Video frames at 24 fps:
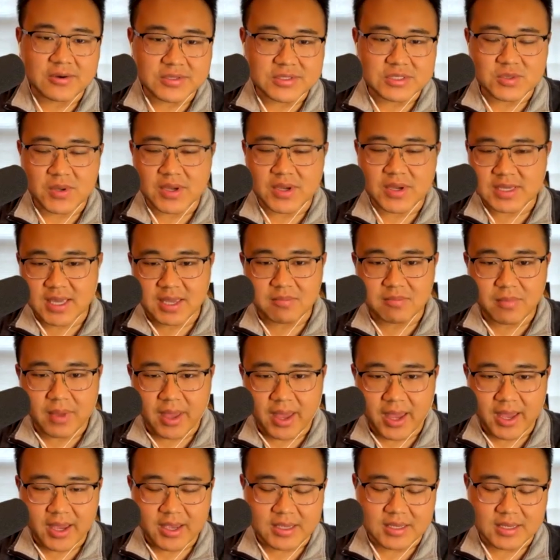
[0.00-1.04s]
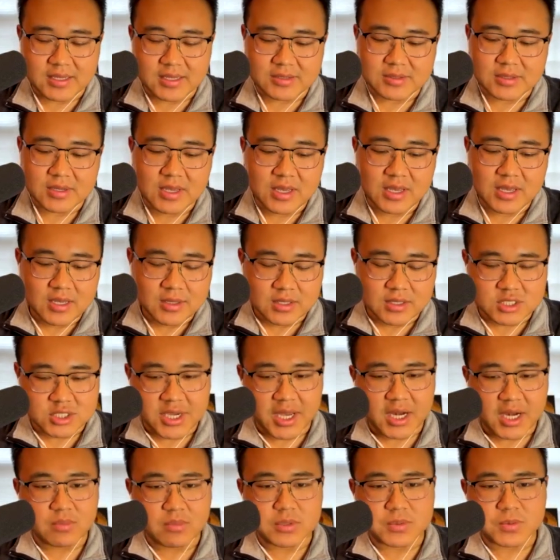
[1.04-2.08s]
And so I came back and the
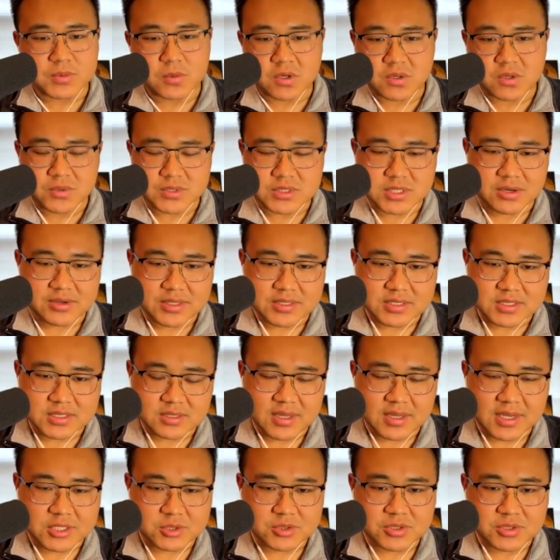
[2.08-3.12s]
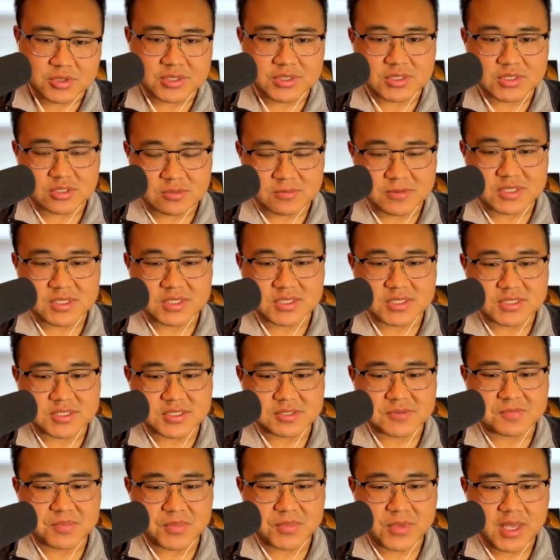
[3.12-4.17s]
channel before was called Intellectual
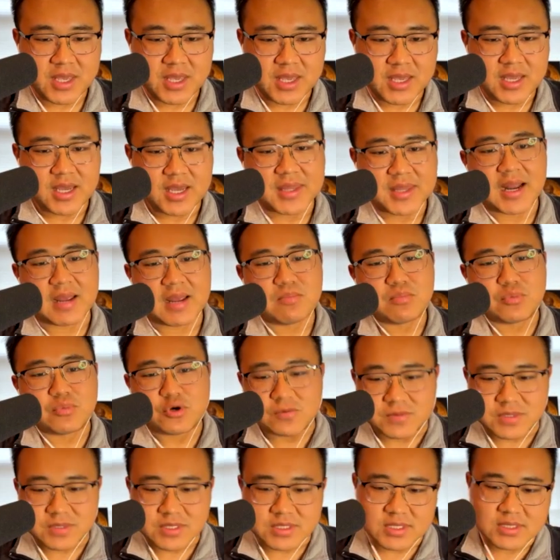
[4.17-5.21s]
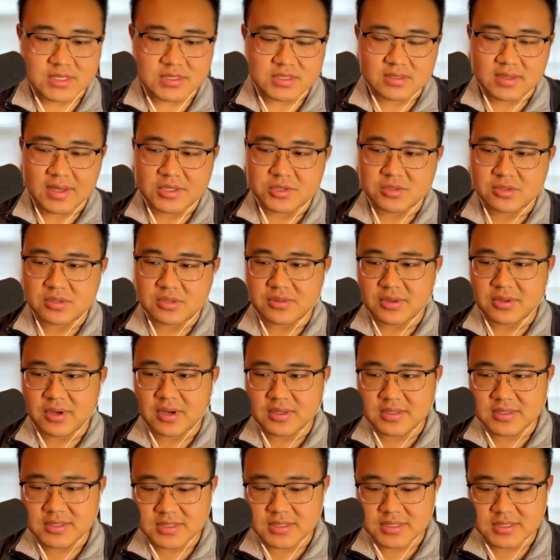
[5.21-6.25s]
Conservatism. And then I moved it to intellectual
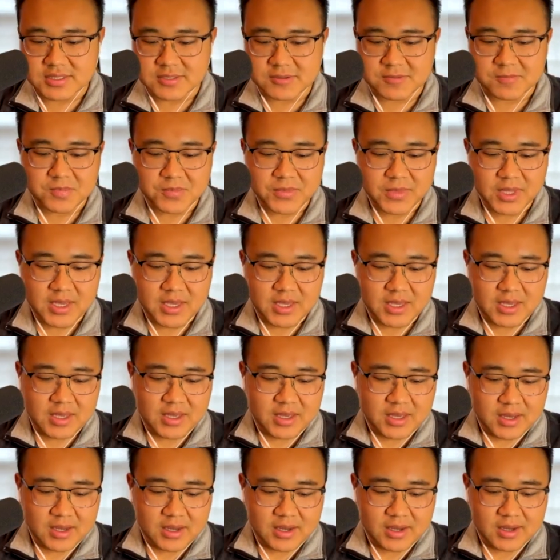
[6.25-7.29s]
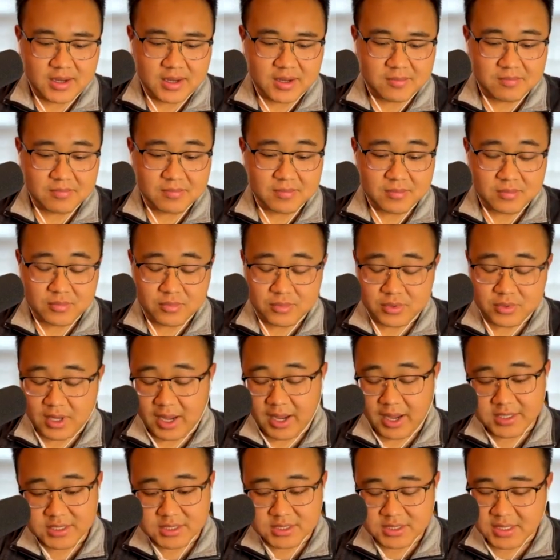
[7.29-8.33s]
Catholicism. Um,
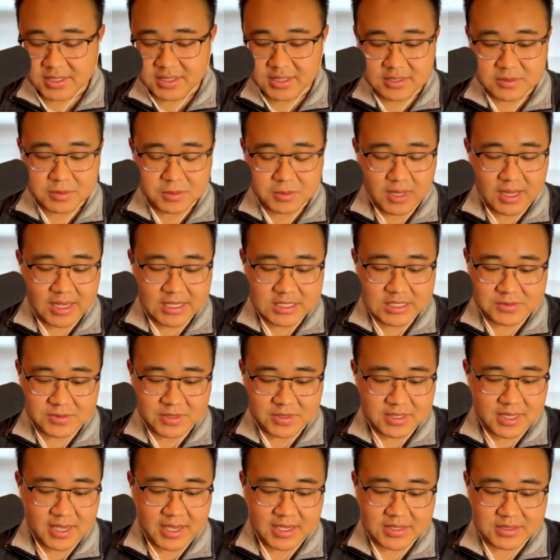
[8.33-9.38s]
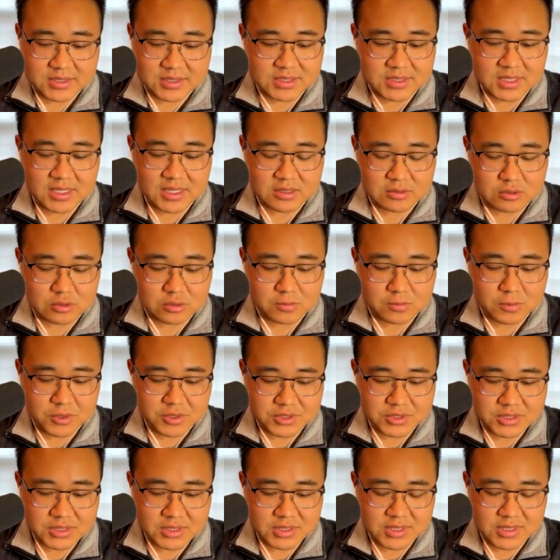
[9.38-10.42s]
I studied philosophy at Kansas State
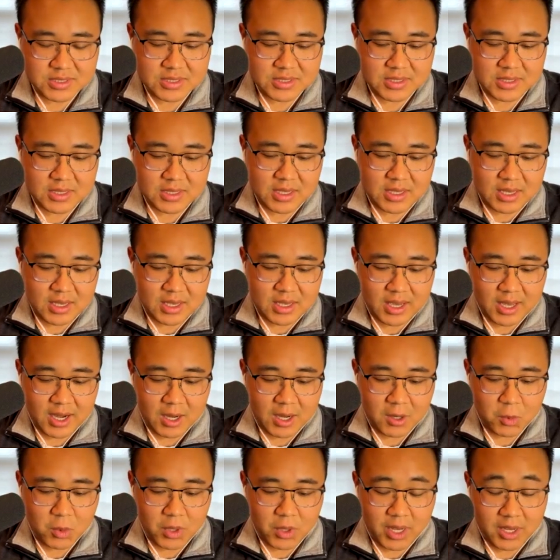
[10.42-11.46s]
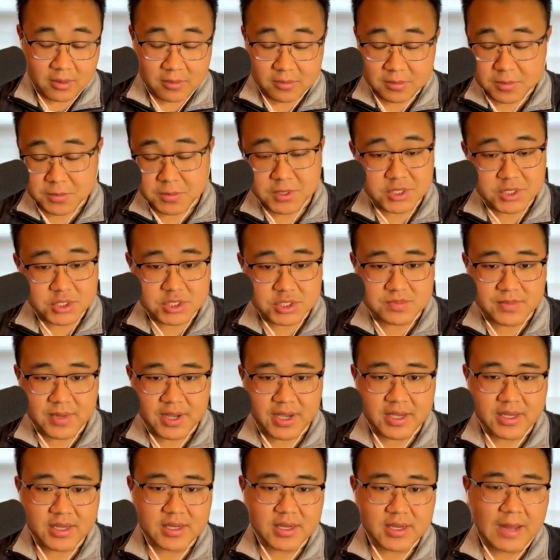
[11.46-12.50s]
University, and I, I finished
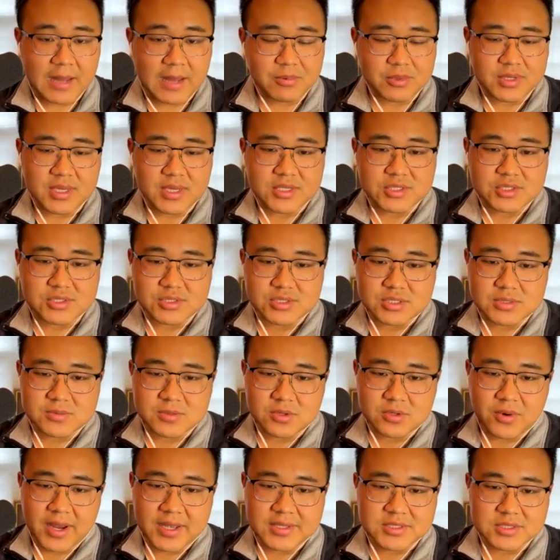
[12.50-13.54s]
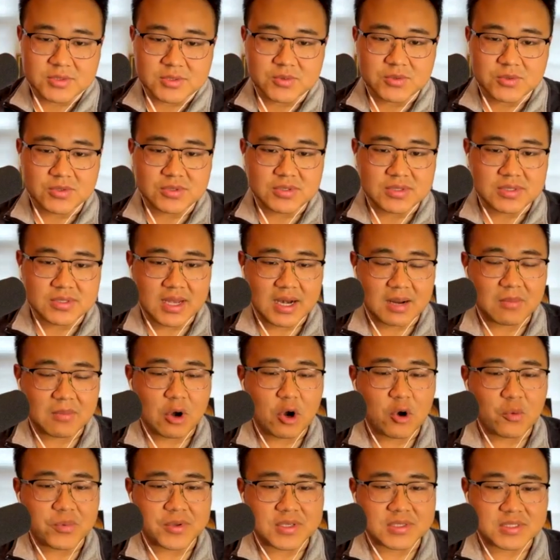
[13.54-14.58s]
my uh, applications for grad school, and I'm
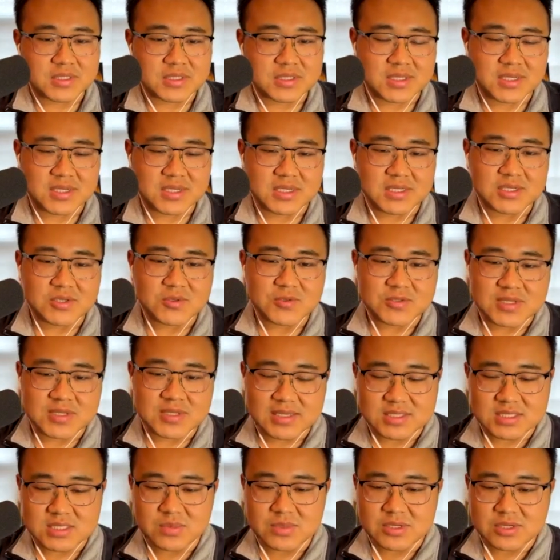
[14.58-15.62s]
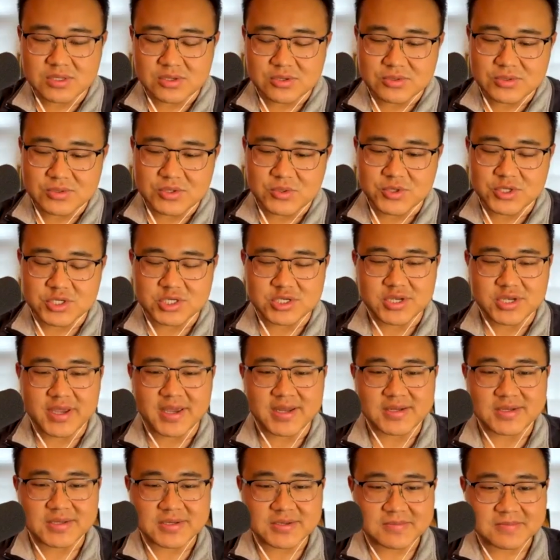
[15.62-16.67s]
hoping to study New Testament and early
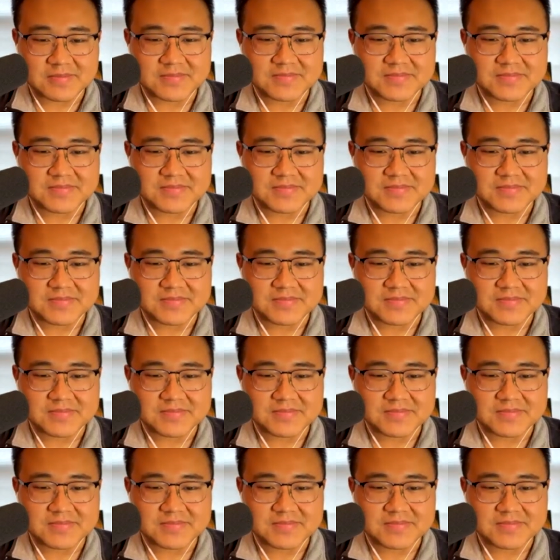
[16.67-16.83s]
Christianity.